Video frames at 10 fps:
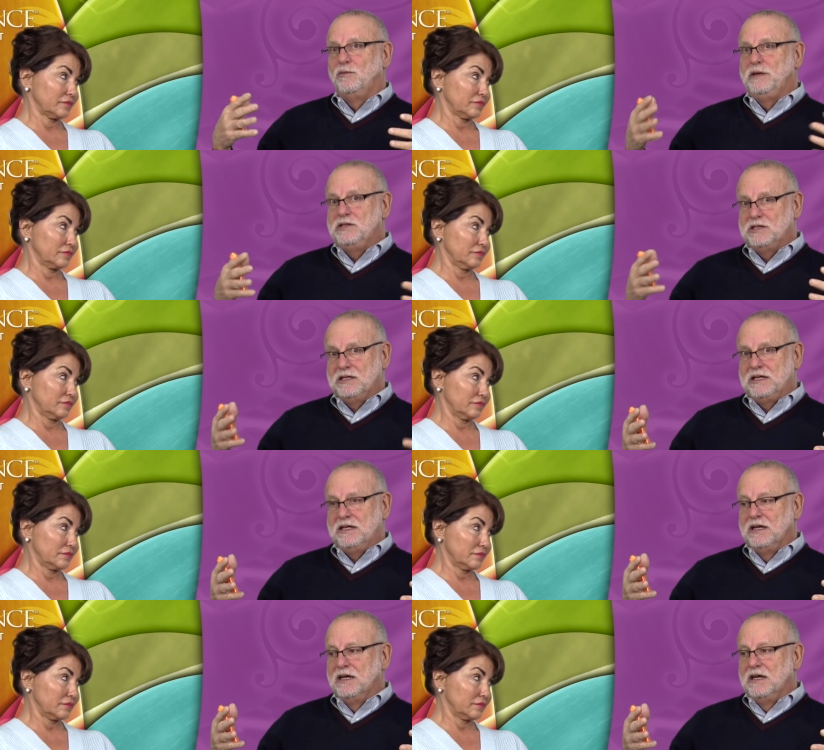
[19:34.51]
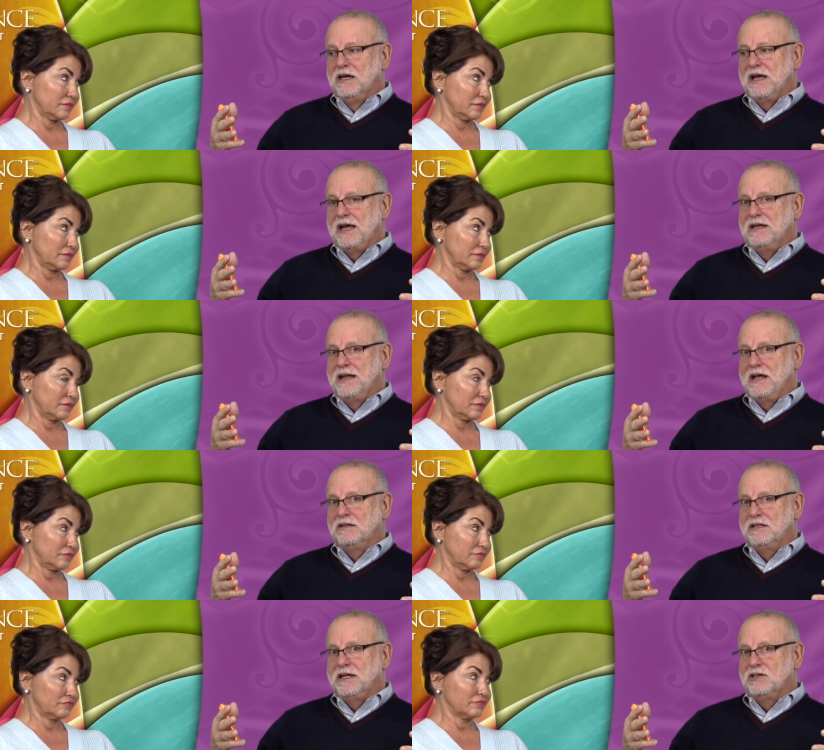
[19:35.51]
Speaker 1: obesity, and
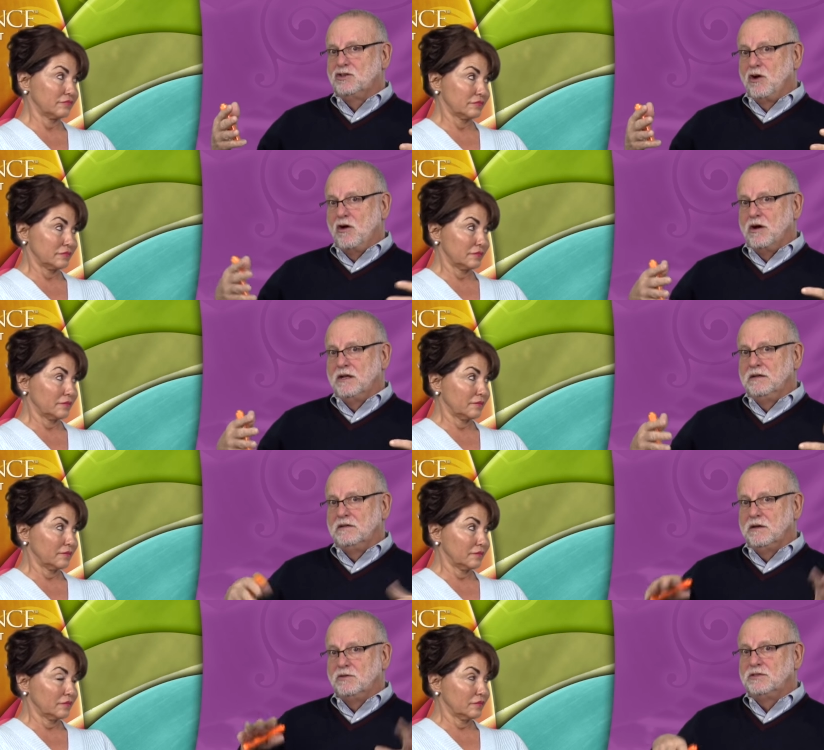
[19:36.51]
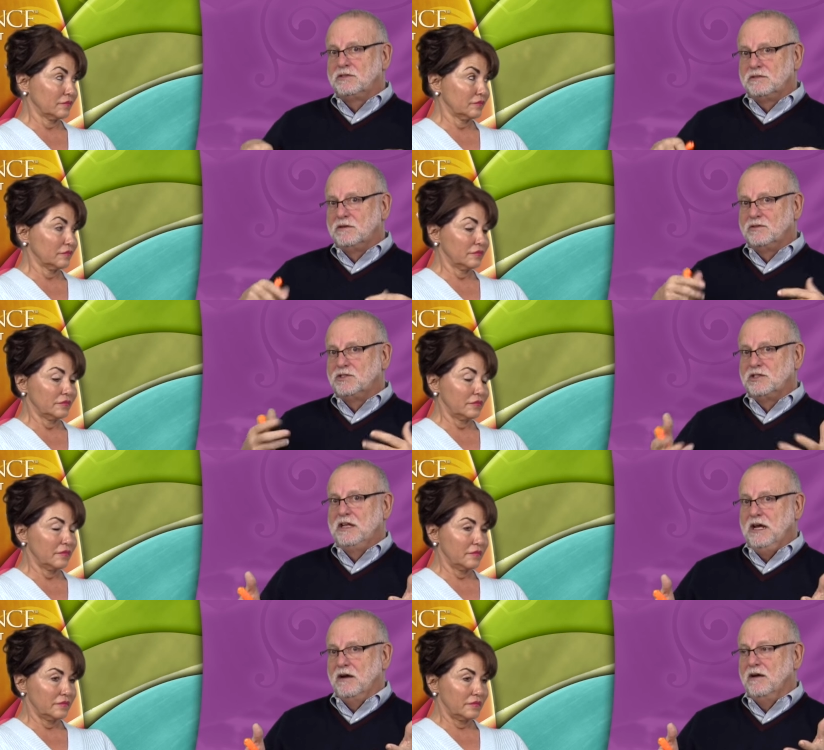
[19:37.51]
now that that's gone, those are just
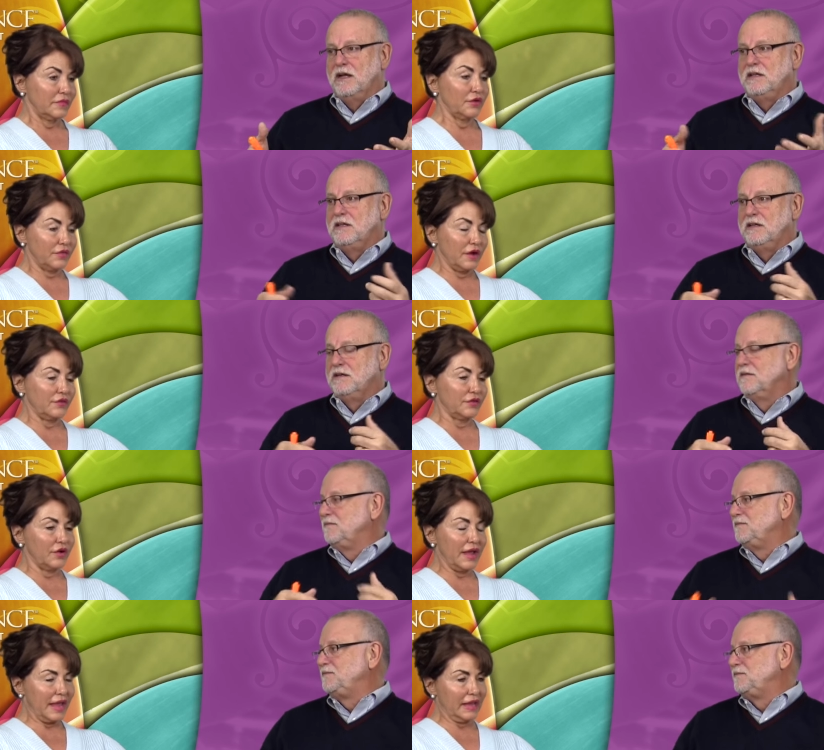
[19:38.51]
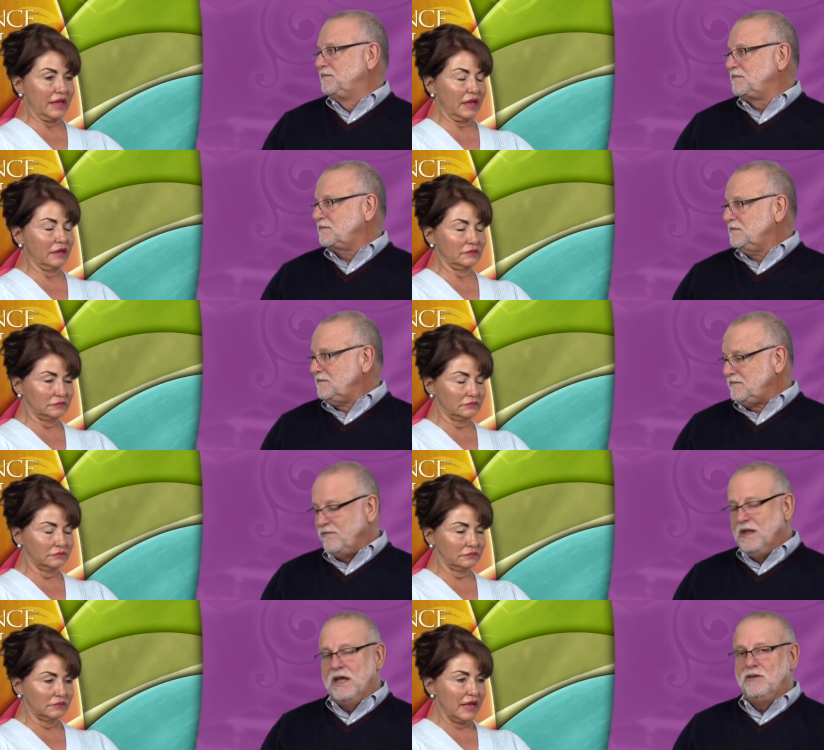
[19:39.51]
there. they're there
Speaker 2: and they're hanging.
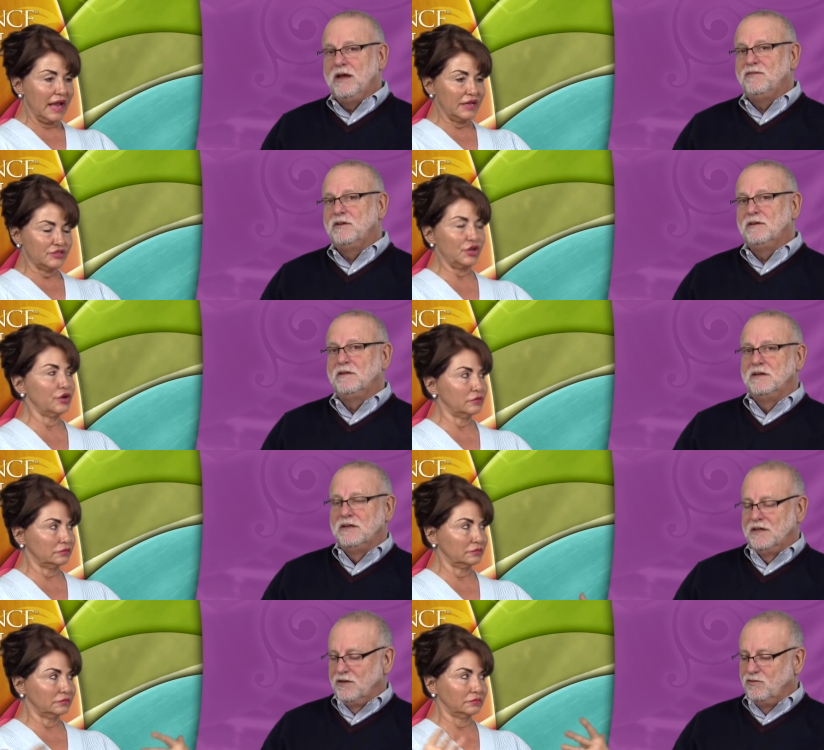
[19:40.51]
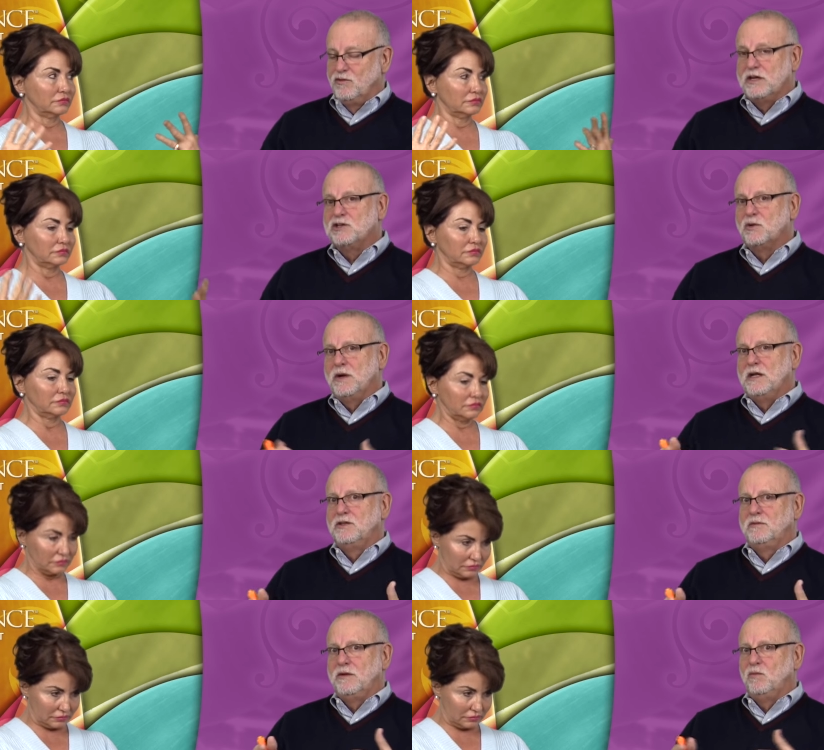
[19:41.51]
Speaker 1: And you have and to so, dress
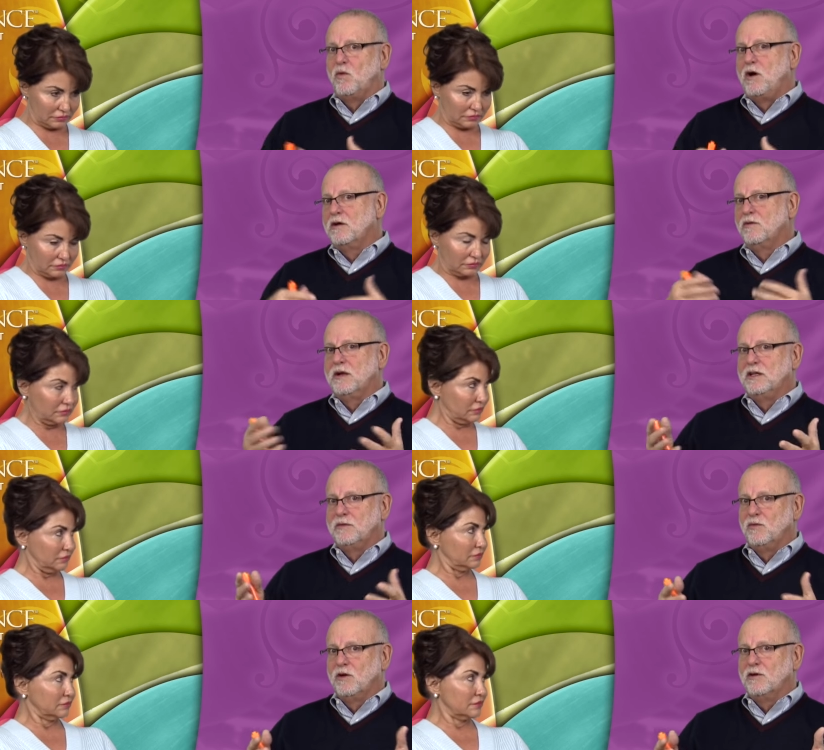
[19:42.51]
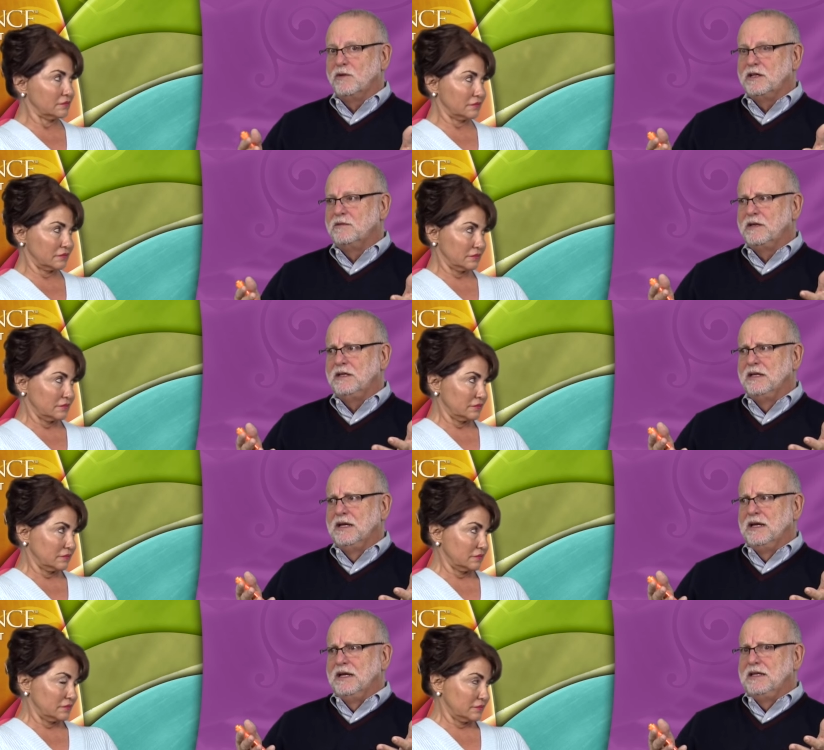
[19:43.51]
around them and walk around them and work around them, and
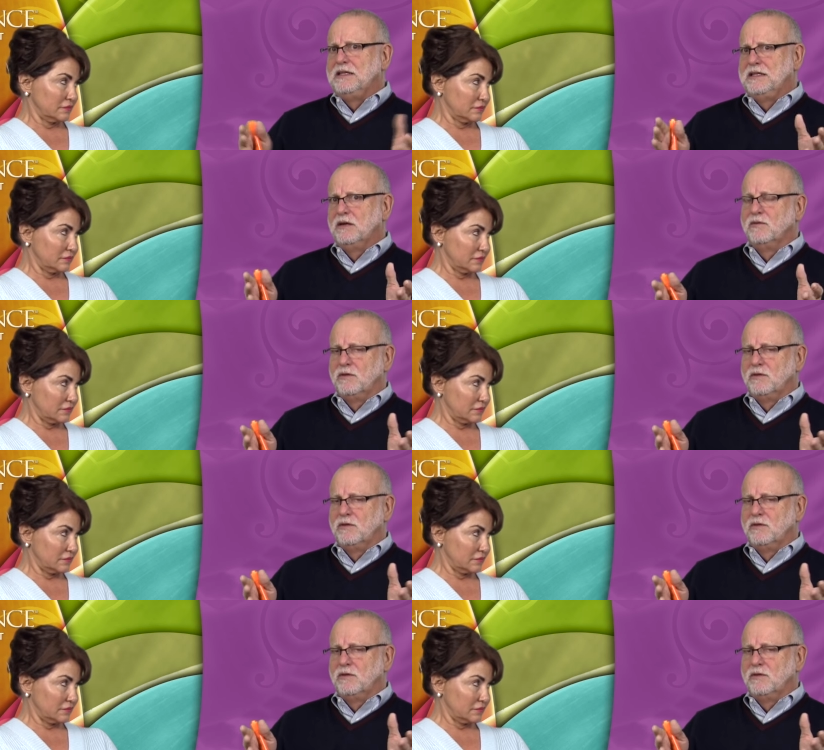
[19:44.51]
they're